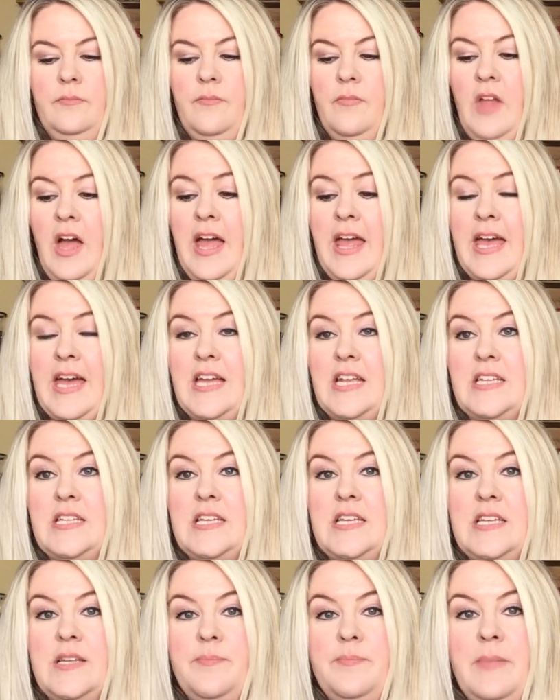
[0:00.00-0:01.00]
I had
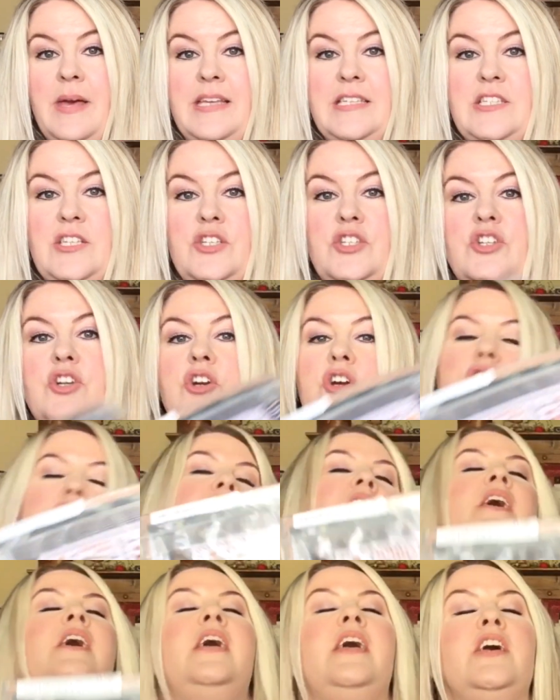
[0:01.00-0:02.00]
messaged her
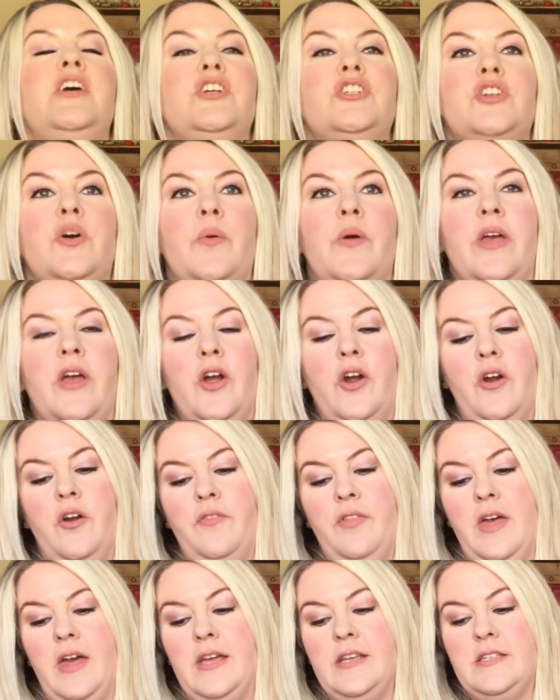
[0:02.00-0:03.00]
showing her
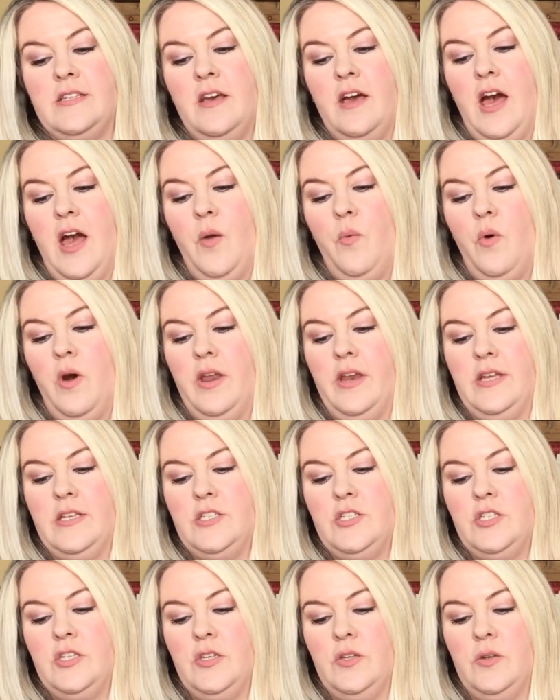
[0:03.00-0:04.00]
that I wanted
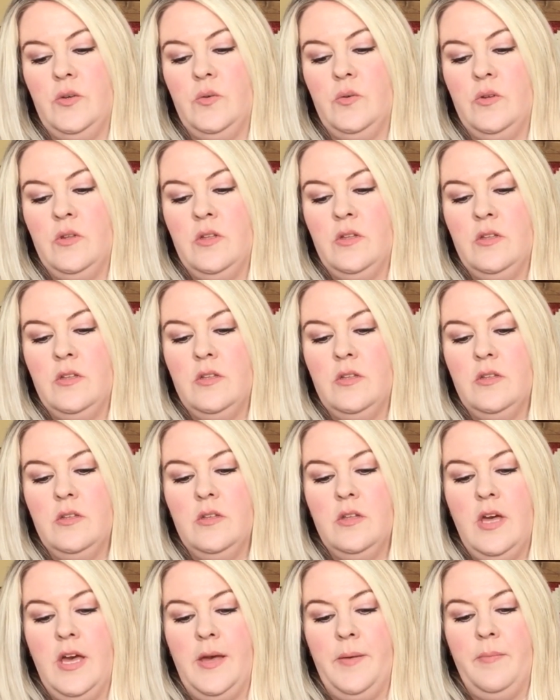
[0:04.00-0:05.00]
to,
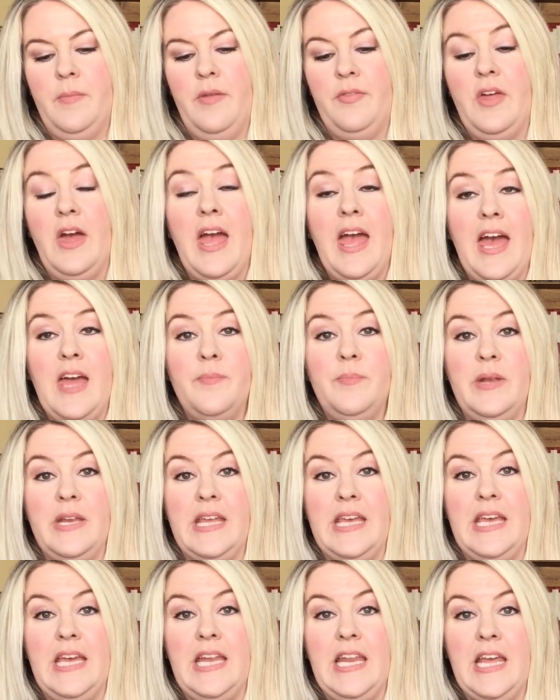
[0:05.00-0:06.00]
that I had been
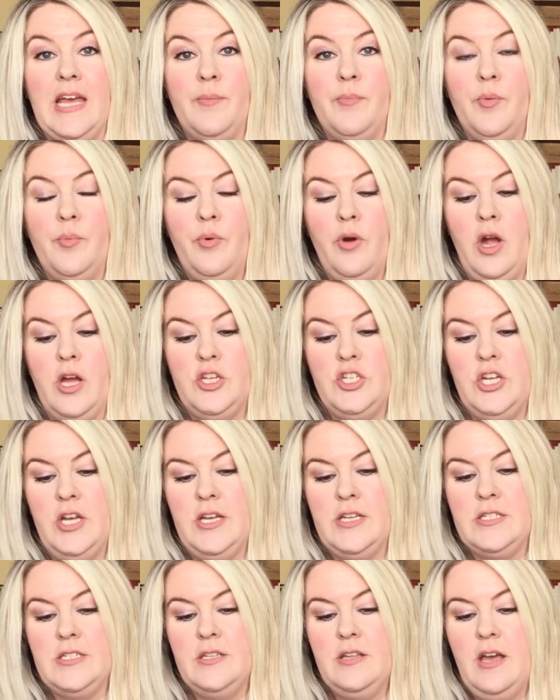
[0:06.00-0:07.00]
kitting up a
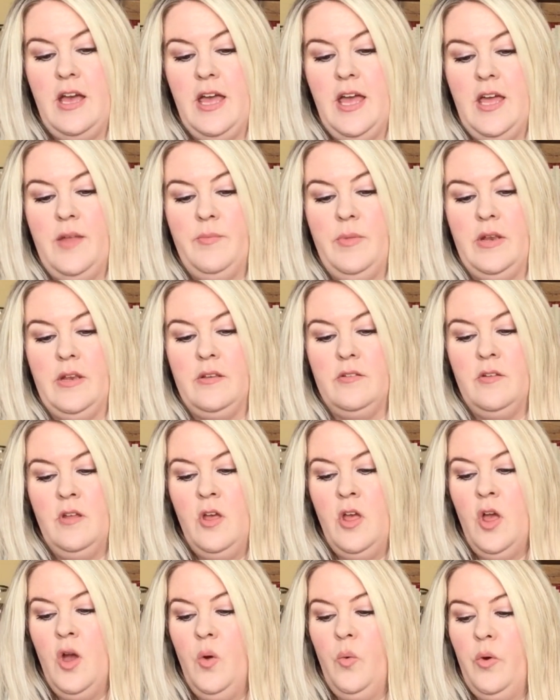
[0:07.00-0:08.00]
project. I had been
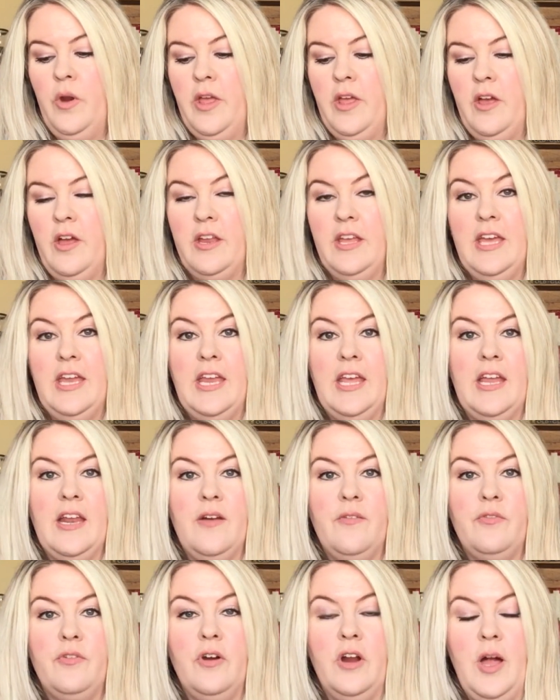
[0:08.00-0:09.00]
working on kitting it up
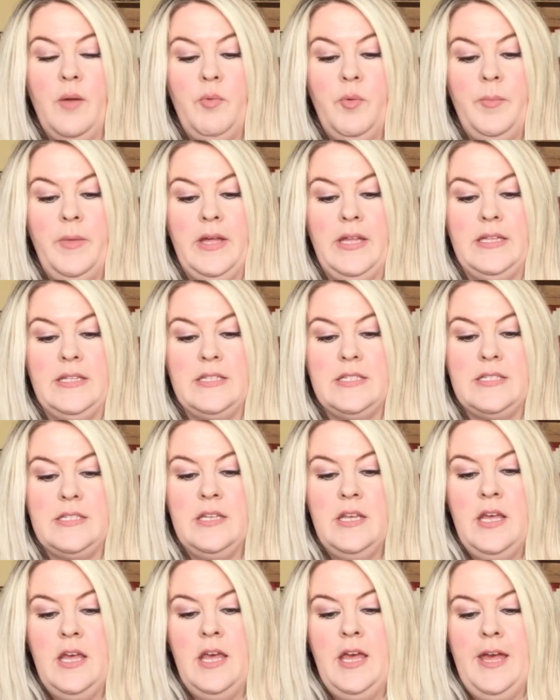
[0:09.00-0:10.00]
for a couple months.
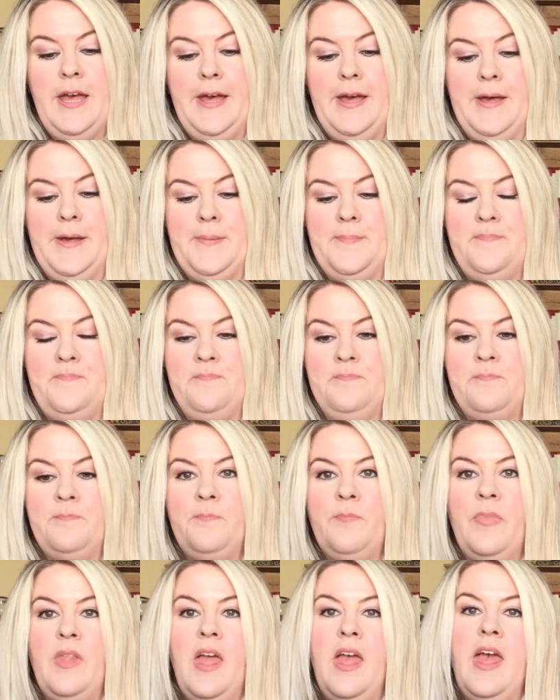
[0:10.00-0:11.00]

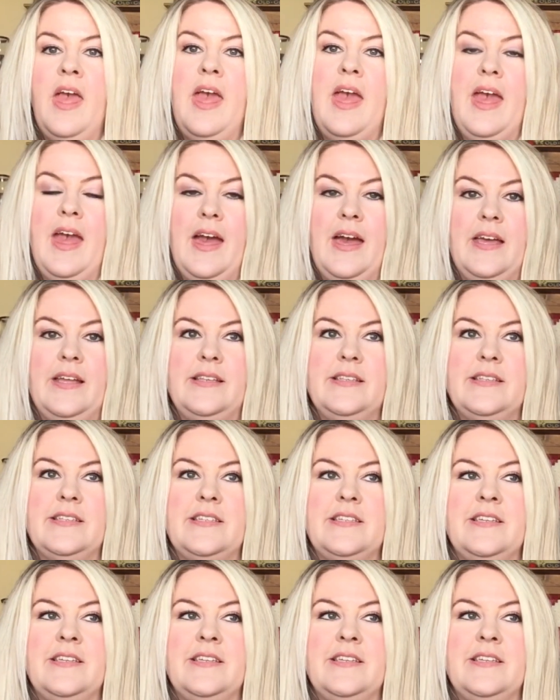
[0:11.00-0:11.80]
And